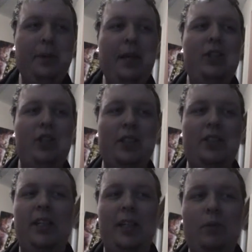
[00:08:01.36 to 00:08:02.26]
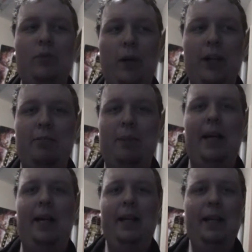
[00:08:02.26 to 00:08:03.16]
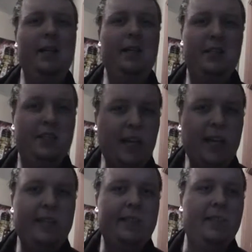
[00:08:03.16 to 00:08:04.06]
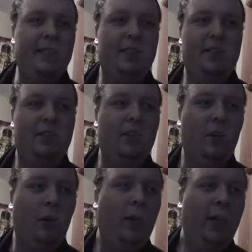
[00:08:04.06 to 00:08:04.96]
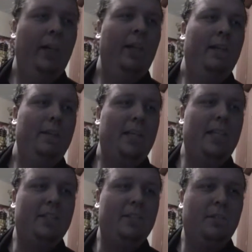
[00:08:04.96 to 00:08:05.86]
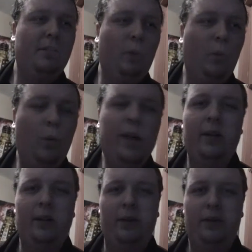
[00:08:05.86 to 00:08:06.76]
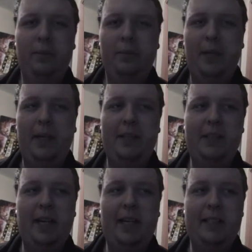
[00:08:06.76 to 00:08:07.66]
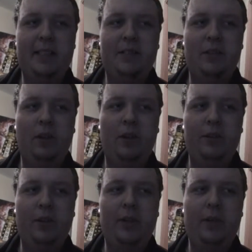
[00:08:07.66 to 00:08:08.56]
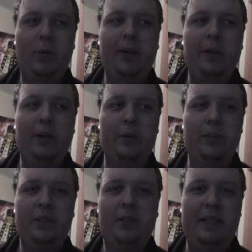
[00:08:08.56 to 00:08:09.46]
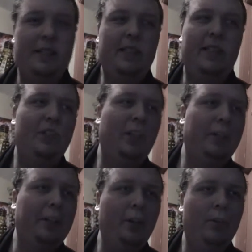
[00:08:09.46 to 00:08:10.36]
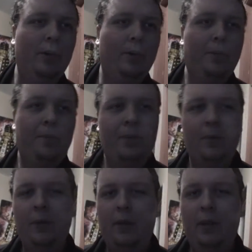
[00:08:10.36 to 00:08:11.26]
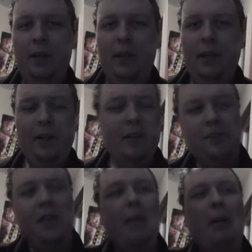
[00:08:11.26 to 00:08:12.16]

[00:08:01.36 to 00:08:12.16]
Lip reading: explanation is that he was raised by scientists, so he's weird. Because scientists are all nerdy weirdos. As I said, Sheldon Cooper. Now here's the